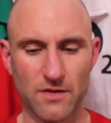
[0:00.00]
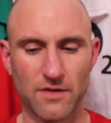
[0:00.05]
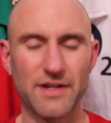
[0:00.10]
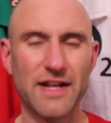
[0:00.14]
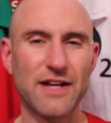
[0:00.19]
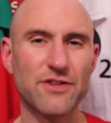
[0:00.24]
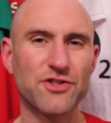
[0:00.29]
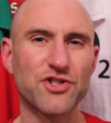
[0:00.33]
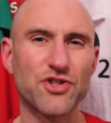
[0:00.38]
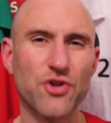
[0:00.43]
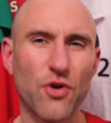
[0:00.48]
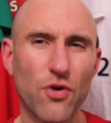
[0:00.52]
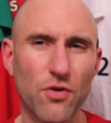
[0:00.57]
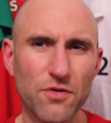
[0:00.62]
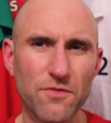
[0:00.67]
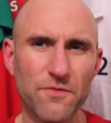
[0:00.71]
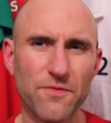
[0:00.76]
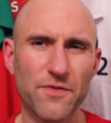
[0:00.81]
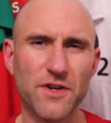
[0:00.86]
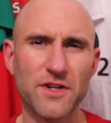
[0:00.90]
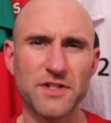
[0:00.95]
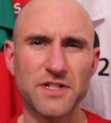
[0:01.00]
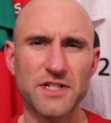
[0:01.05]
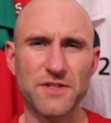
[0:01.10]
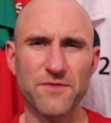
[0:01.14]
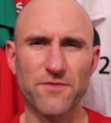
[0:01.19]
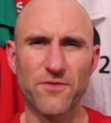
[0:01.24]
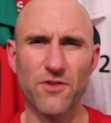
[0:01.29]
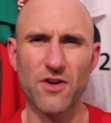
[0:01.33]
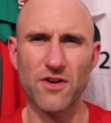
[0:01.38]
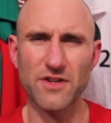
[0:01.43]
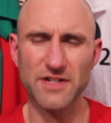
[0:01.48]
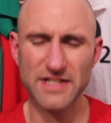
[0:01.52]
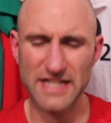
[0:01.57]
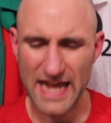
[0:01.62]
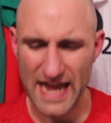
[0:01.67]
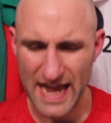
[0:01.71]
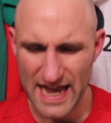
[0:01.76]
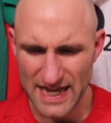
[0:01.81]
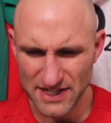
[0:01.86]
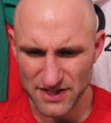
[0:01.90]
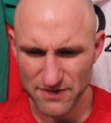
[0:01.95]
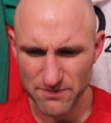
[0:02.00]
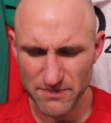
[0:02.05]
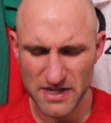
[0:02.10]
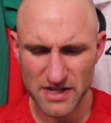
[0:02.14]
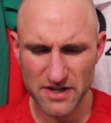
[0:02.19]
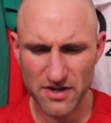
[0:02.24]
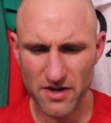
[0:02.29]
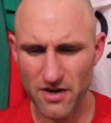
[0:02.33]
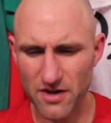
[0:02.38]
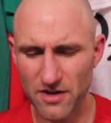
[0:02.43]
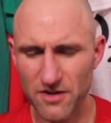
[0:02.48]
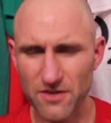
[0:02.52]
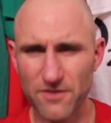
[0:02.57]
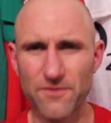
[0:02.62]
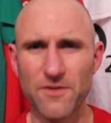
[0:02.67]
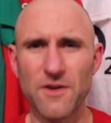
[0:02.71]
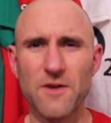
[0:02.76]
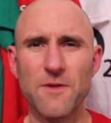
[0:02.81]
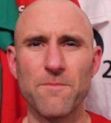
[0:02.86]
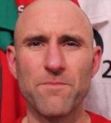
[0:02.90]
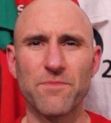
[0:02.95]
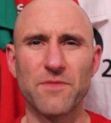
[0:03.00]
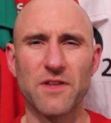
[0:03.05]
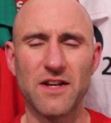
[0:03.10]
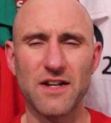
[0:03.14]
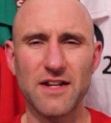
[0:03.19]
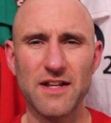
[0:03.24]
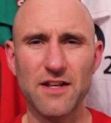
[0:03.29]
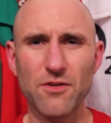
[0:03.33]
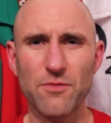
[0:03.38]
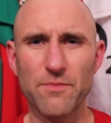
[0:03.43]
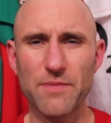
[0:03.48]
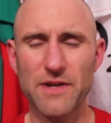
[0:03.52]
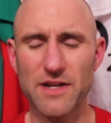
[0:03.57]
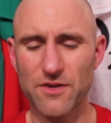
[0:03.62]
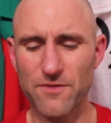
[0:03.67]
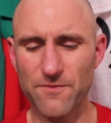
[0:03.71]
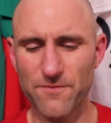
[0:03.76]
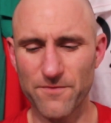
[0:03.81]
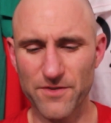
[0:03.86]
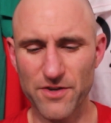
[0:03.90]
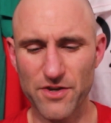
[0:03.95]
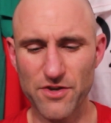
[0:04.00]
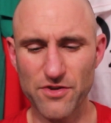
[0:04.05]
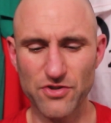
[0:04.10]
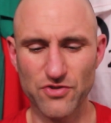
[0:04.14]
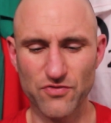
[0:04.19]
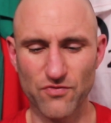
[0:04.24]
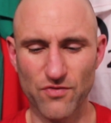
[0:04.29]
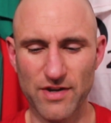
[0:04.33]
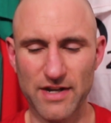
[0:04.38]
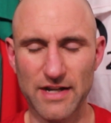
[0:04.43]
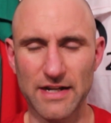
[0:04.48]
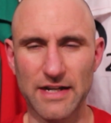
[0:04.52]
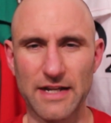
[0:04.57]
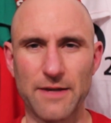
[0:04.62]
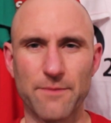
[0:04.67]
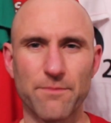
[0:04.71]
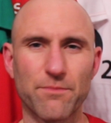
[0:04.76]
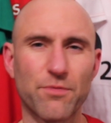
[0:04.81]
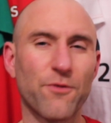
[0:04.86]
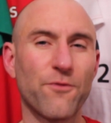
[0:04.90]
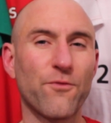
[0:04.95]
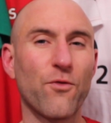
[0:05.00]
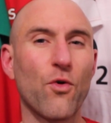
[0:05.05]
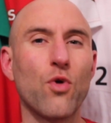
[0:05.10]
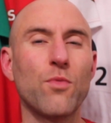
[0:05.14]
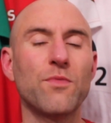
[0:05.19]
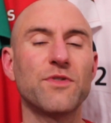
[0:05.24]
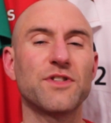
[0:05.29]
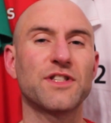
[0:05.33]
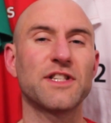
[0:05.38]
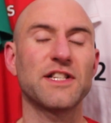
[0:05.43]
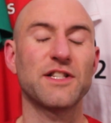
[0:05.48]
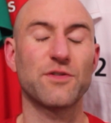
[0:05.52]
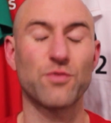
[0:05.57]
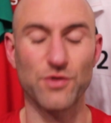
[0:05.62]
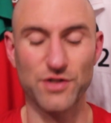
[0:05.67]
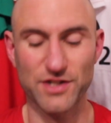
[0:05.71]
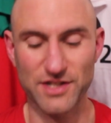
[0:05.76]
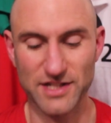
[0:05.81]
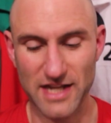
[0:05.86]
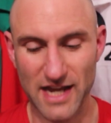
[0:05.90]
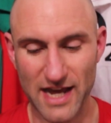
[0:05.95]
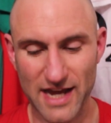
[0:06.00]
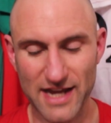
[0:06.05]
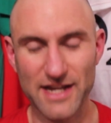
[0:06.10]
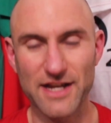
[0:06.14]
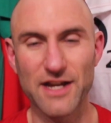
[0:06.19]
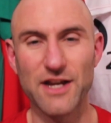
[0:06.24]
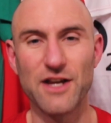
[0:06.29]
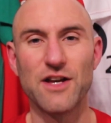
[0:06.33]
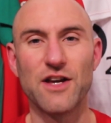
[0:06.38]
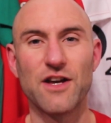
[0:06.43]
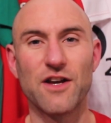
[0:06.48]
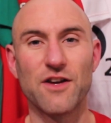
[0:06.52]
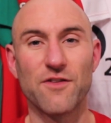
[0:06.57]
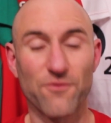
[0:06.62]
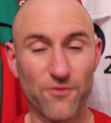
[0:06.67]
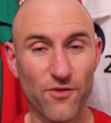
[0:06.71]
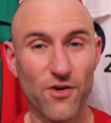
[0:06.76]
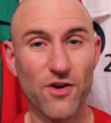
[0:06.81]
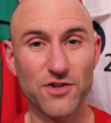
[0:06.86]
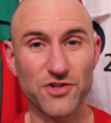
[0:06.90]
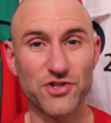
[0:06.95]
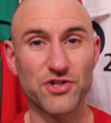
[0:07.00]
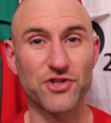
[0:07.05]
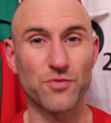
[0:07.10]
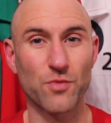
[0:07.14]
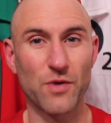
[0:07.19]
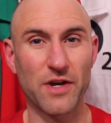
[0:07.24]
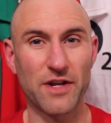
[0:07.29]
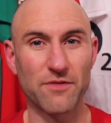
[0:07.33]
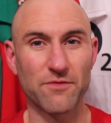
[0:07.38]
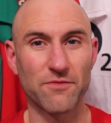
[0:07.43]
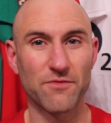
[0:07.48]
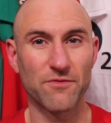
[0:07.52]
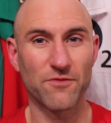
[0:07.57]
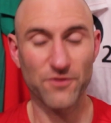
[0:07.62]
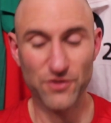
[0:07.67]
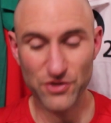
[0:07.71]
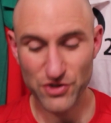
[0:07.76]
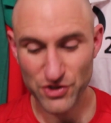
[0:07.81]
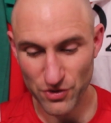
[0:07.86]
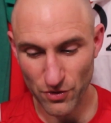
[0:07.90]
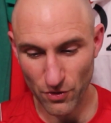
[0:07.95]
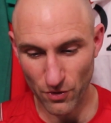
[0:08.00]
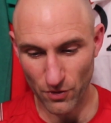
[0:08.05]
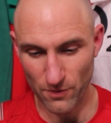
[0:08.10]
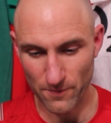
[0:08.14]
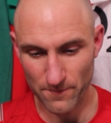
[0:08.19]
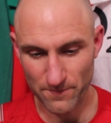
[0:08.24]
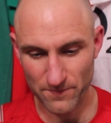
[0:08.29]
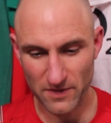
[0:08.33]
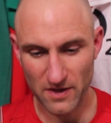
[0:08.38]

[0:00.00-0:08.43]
Now, Scotland versus France has me kind of a little bit confused, really. Performances would say France should win, for sure.